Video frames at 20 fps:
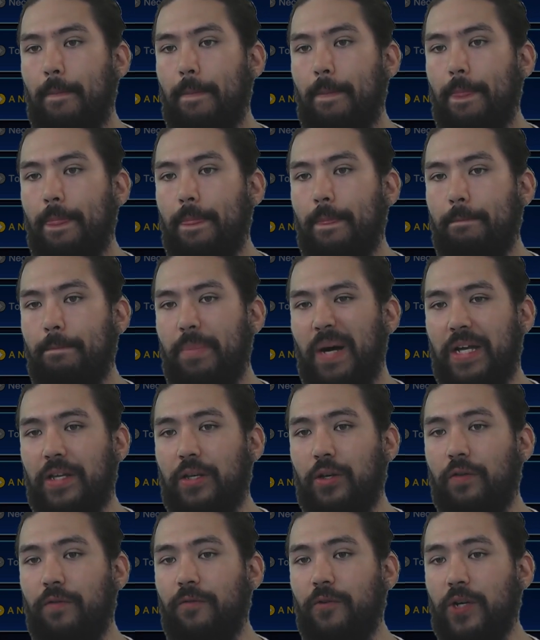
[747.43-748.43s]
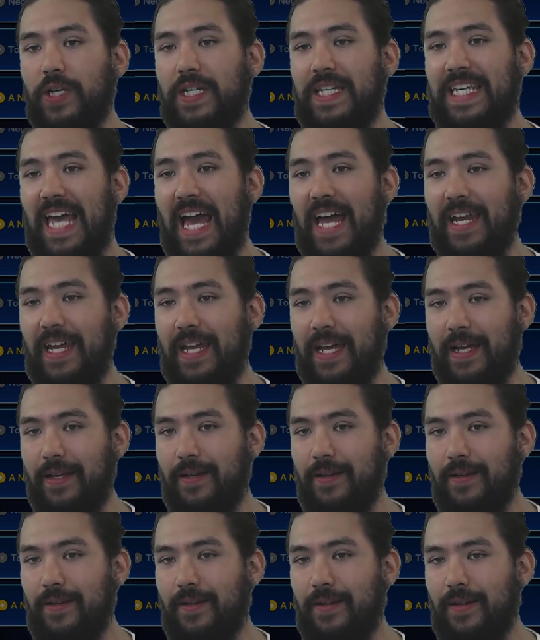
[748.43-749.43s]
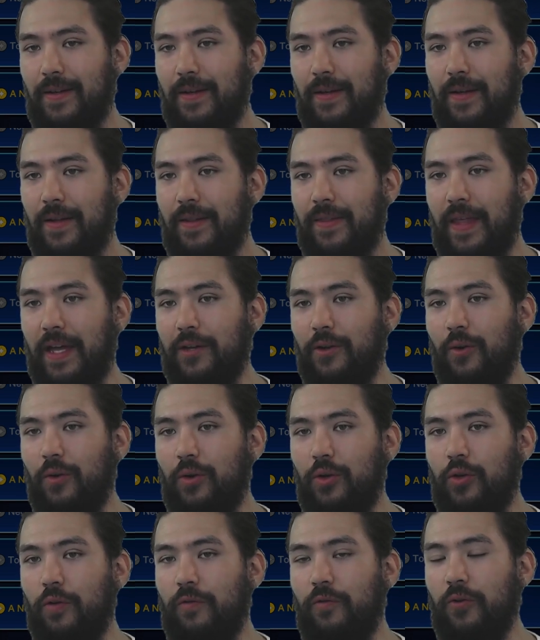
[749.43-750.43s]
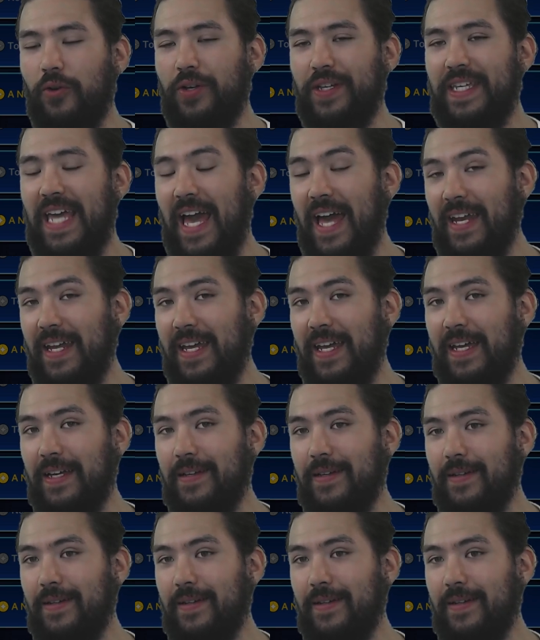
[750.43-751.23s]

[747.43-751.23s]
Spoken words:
But you're forgetting that you're forgetting